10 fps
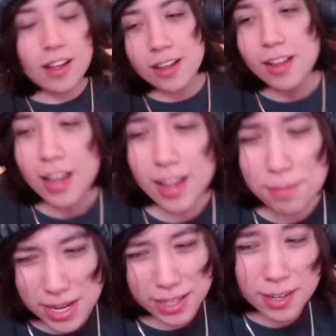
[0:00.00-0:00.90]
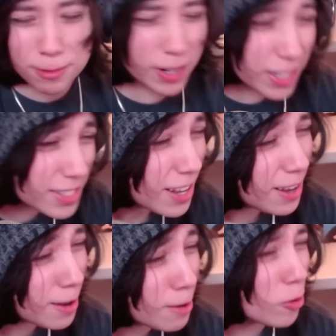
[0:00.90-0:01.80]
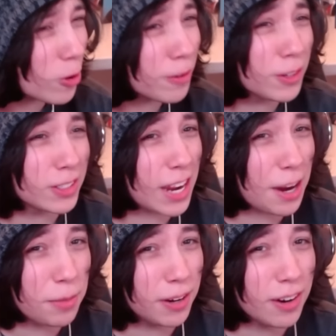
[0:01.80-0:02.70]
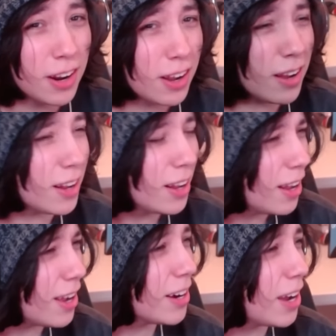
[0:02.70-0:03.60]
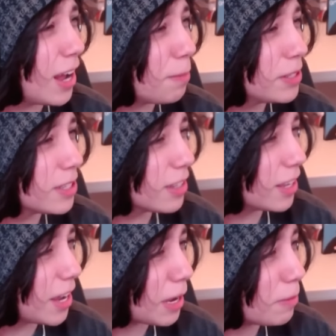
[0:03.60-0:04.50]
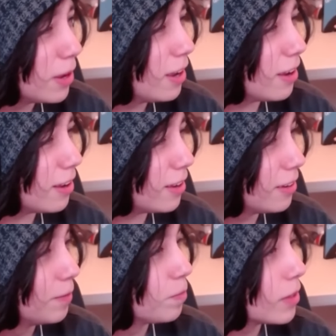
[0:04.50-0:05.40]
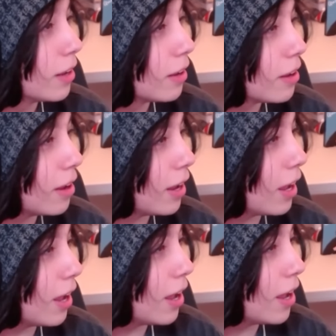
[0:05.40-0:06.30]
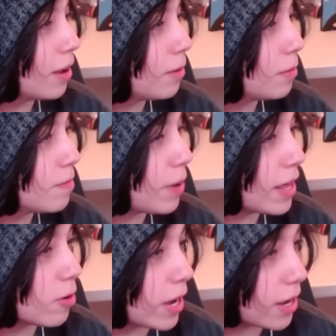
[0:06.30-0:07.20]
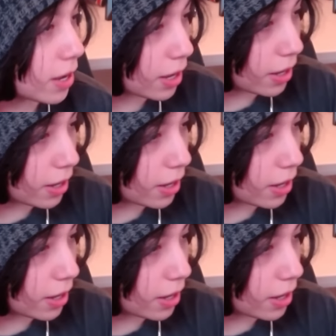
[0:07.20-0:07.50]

uh, I'm not gonna waste uh, more of your time here. Uh, I'm gonna hop into the game. Uh, uh. By the way,